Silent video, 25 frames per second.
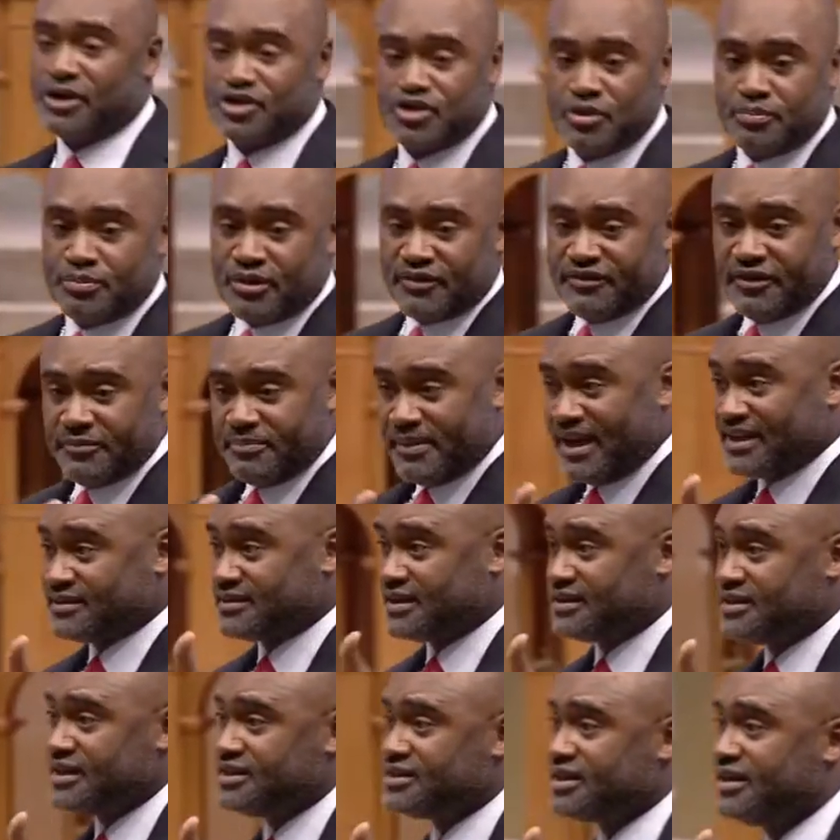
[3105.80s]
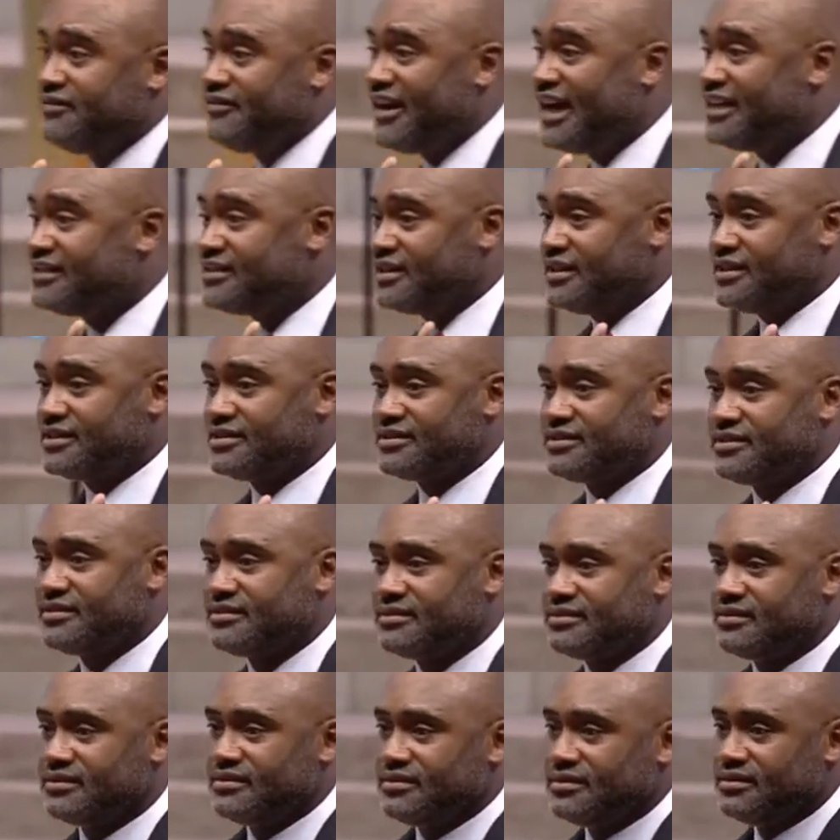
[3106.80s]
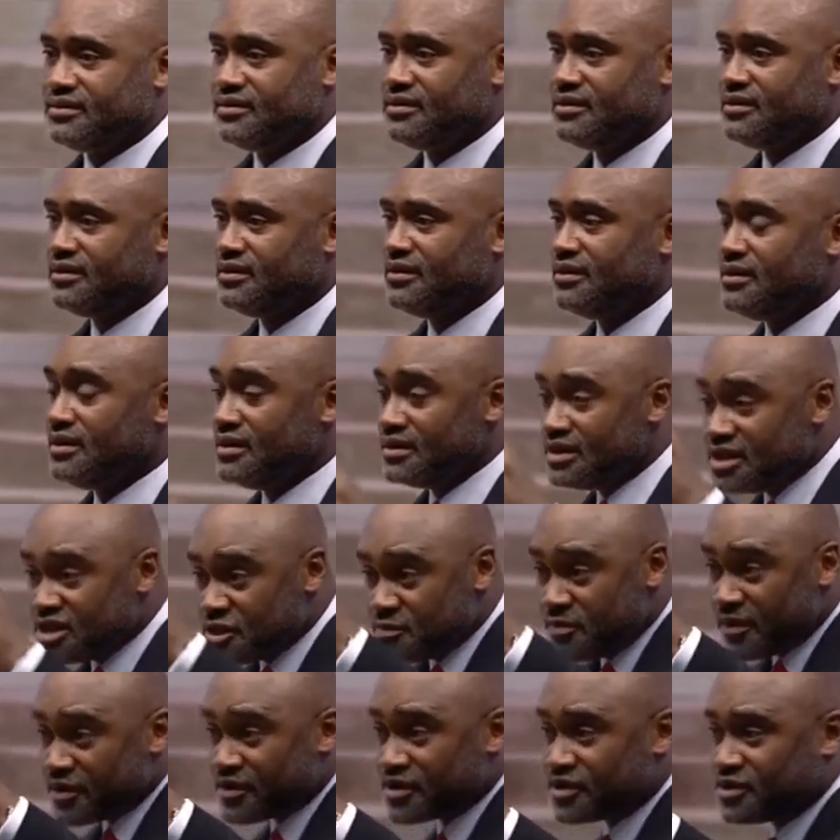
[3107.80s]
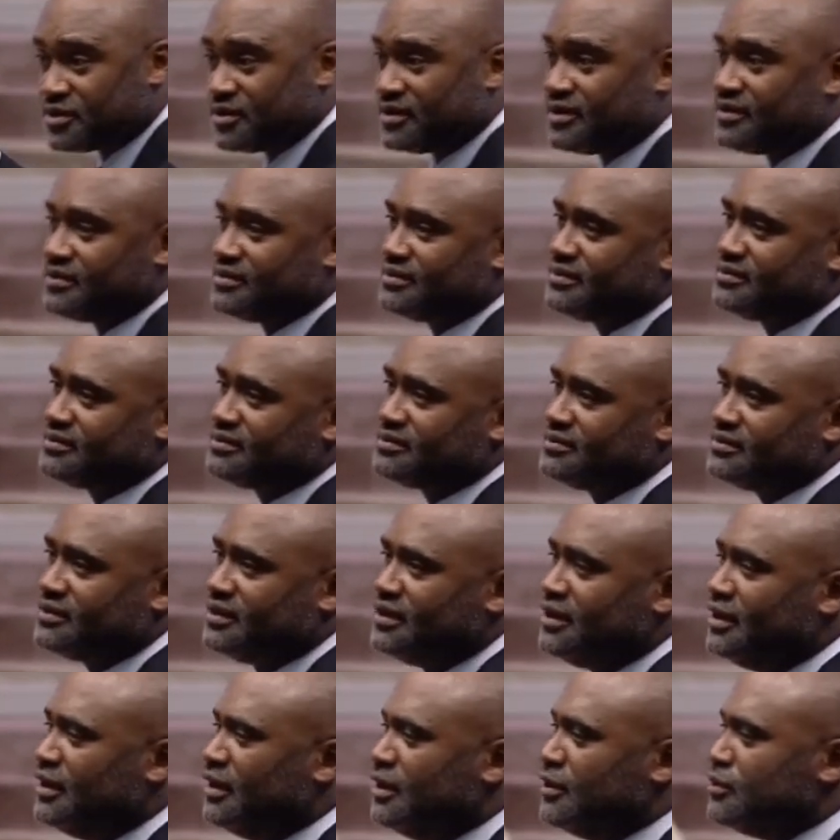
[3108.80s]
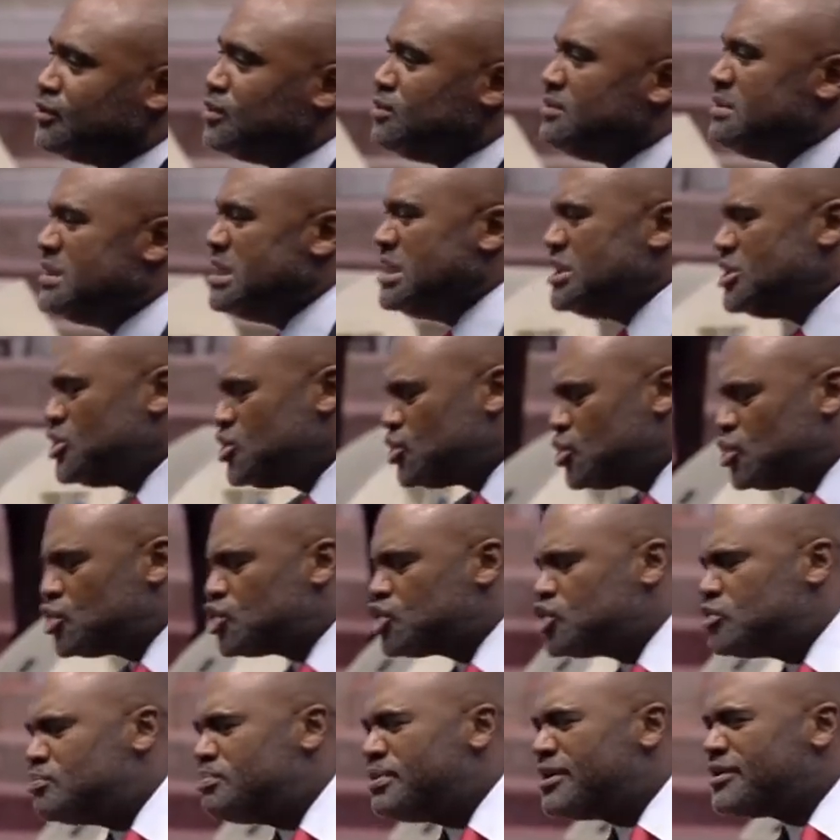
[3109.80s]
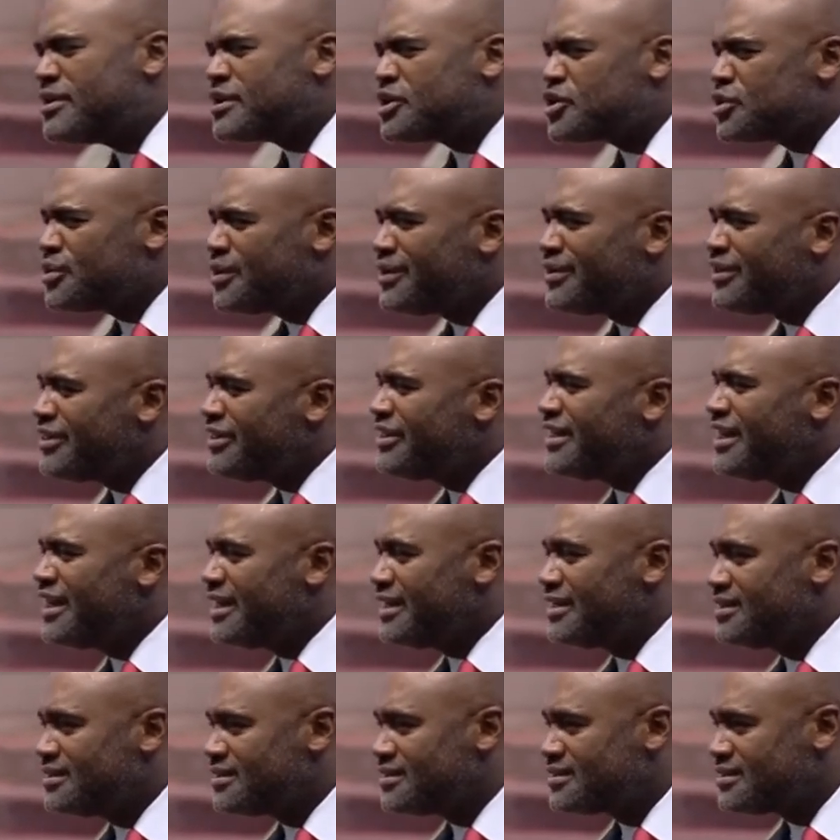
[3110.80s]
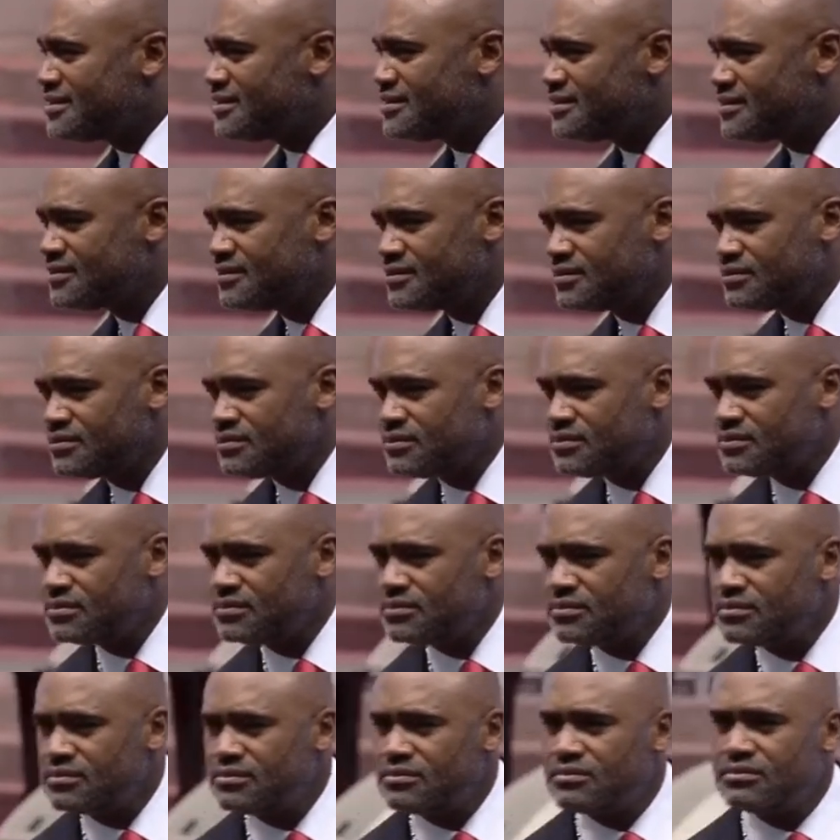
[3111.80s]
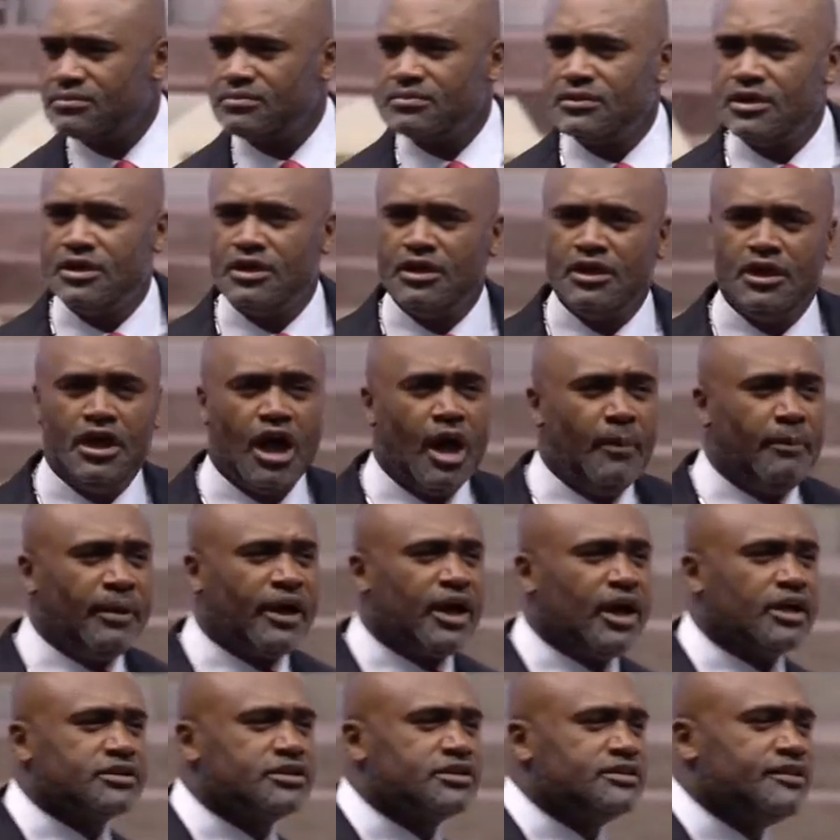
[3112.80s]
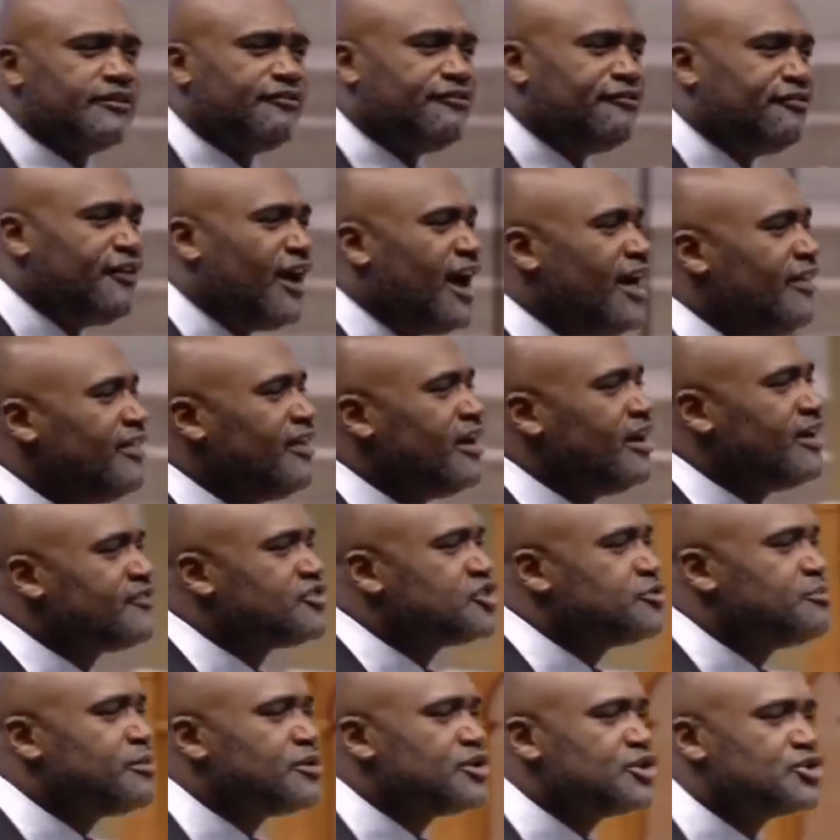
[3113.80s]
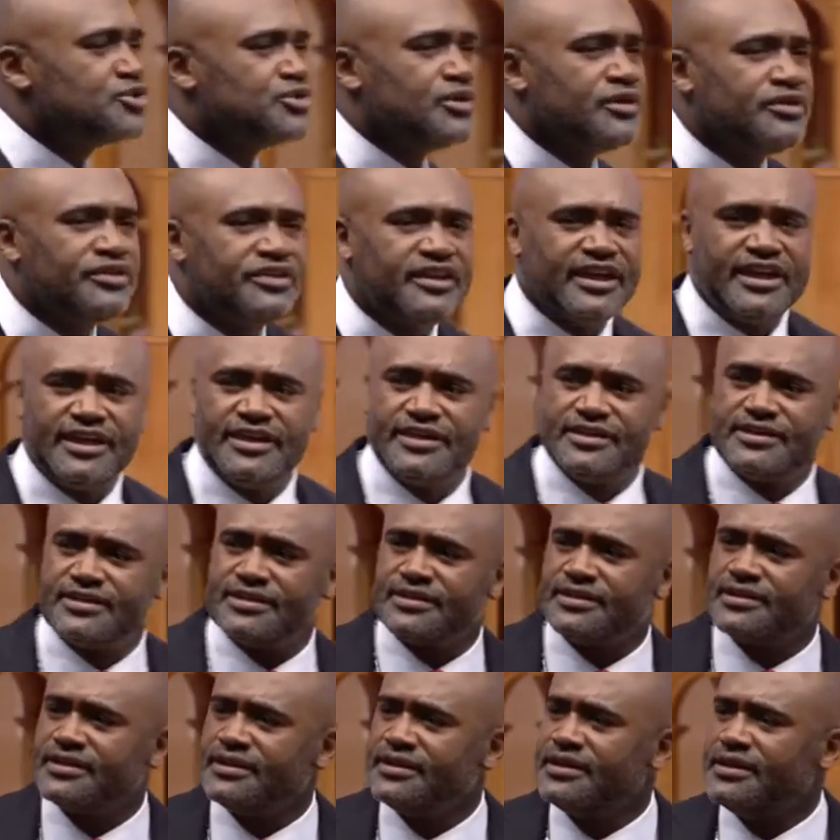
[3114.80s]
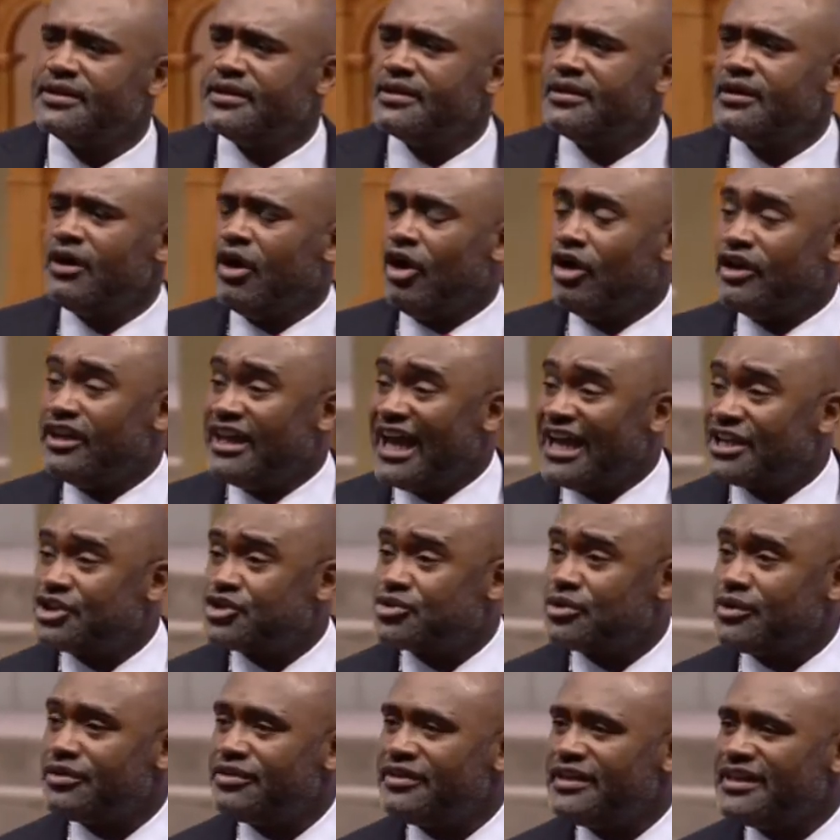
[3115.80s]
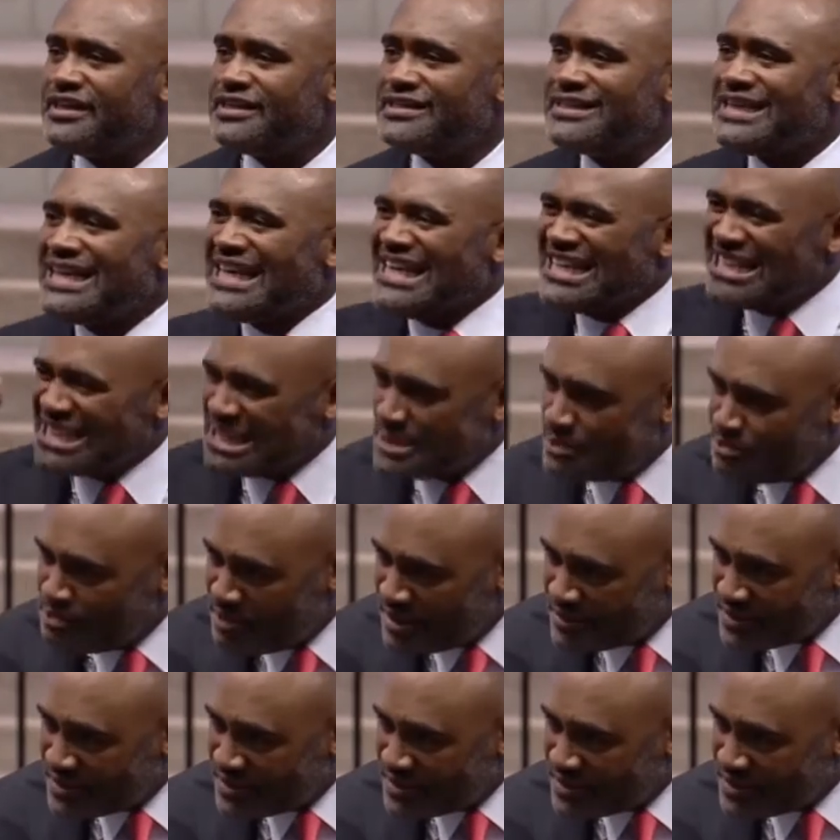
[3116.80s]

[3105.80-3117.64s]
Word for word: pastor, teacher, evangelist. Spiritual. To teach you spiritual things. Because the father of spiritual things or natural things is spirit.